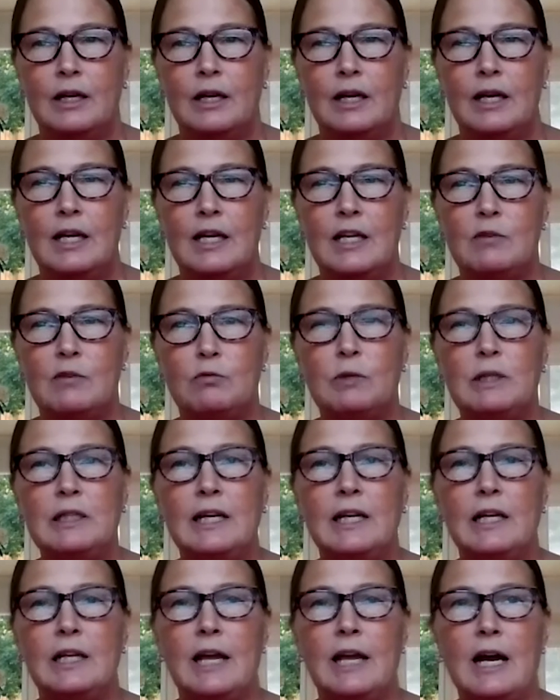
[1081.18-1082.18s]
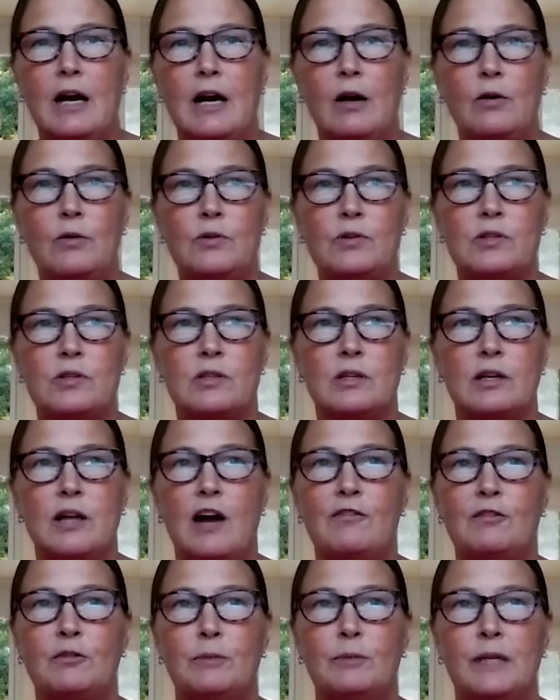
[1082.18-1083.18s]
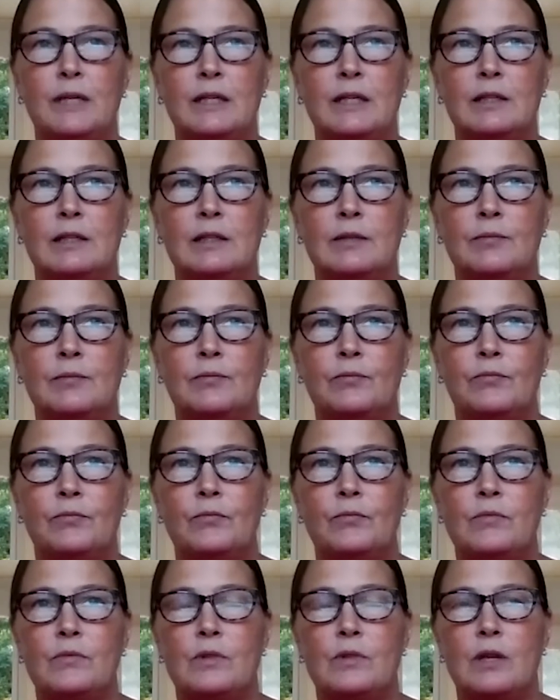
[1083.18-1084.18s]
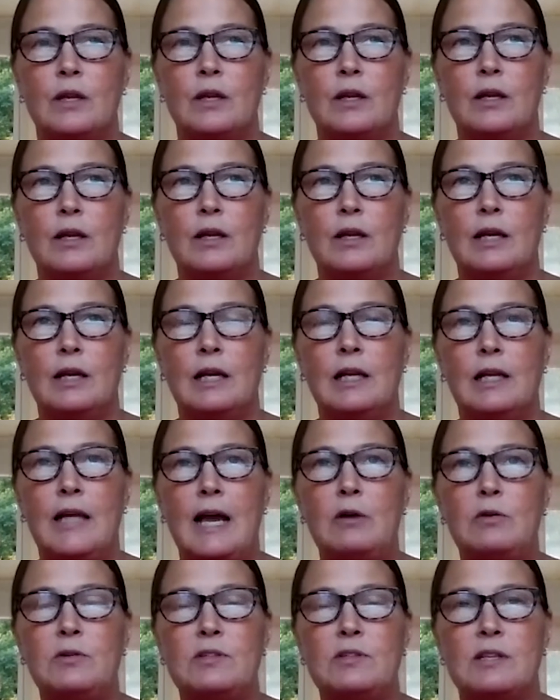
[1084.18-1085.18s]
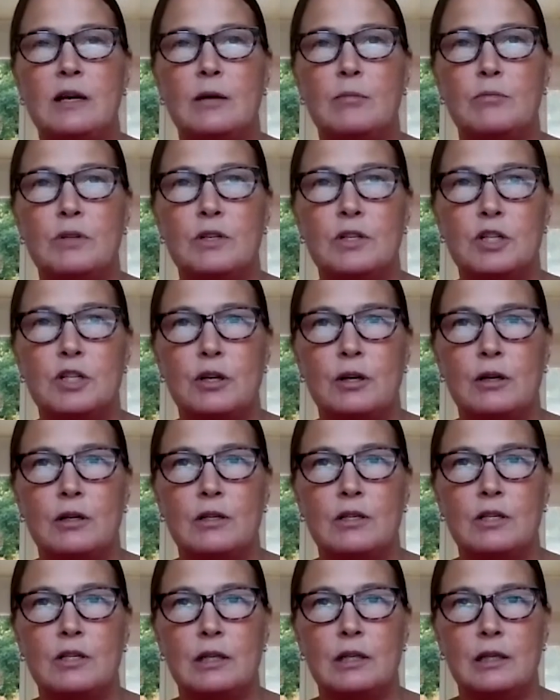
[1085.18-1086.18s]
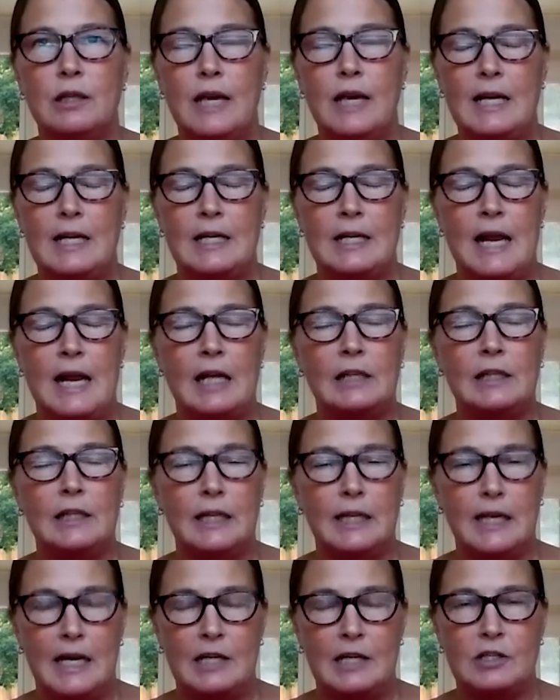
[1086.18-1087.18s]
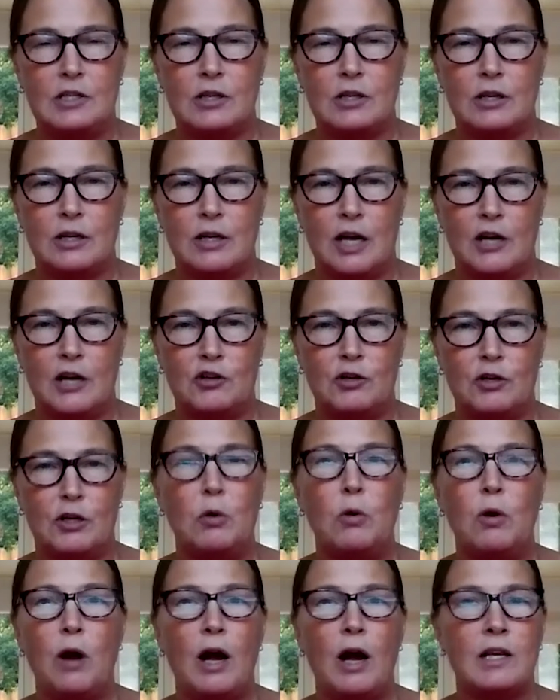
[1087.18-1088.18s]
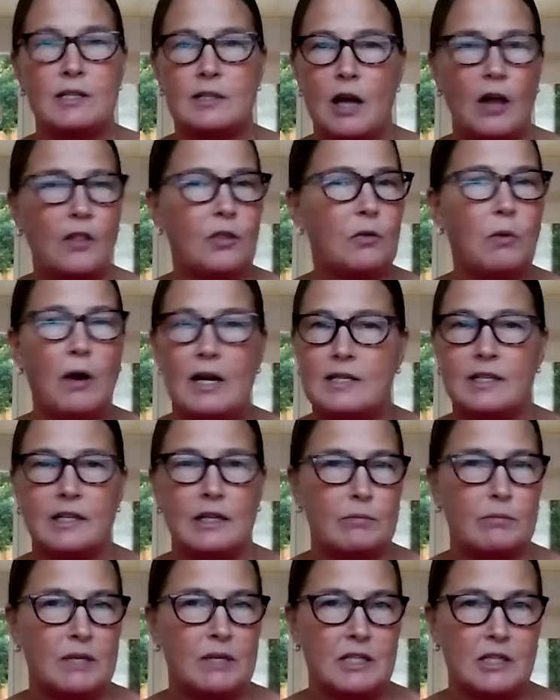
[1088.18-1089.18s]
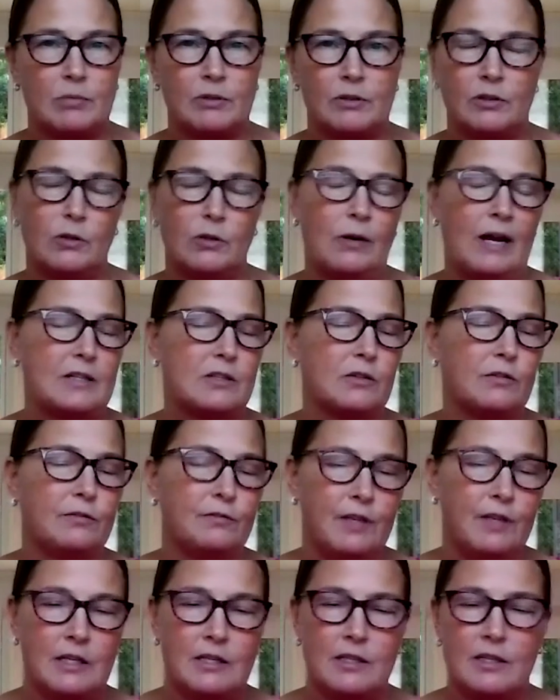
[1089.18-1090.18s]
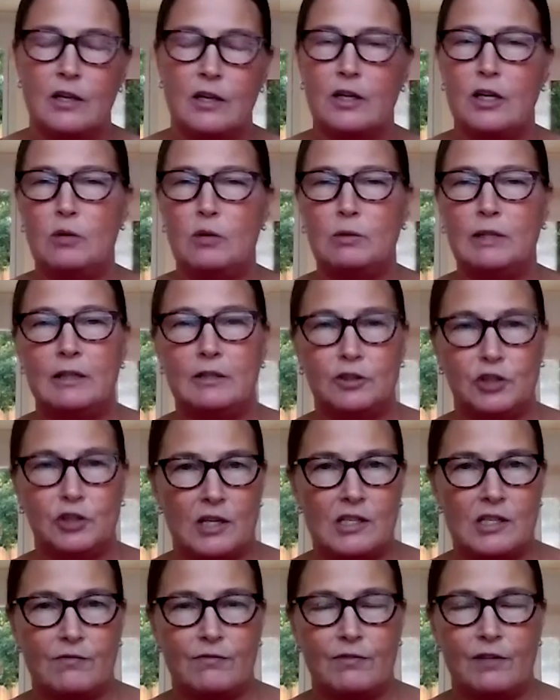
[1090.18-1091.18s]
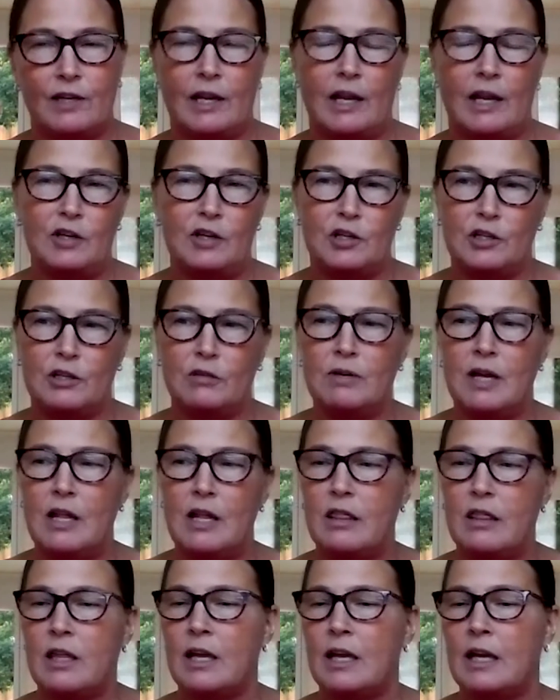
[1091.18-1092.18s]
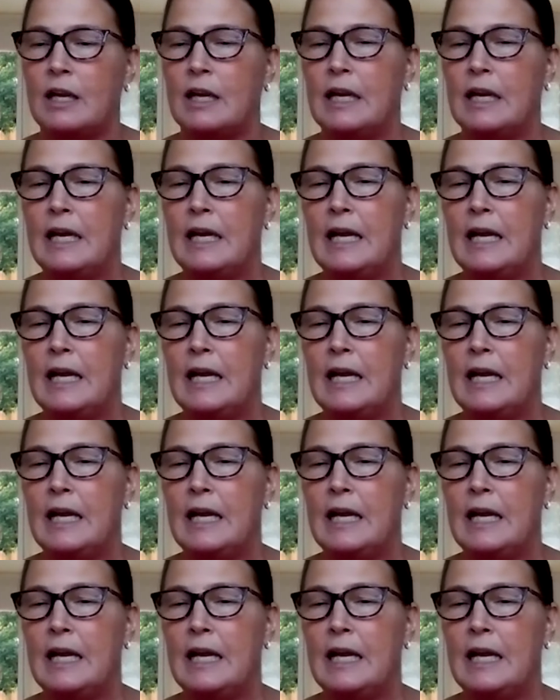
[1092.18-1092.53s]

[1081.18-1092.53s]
it really allows the government, it allows them to let an alien enter the country who is otherwise inadmissible, who has no visa, no legal justification, no nothing.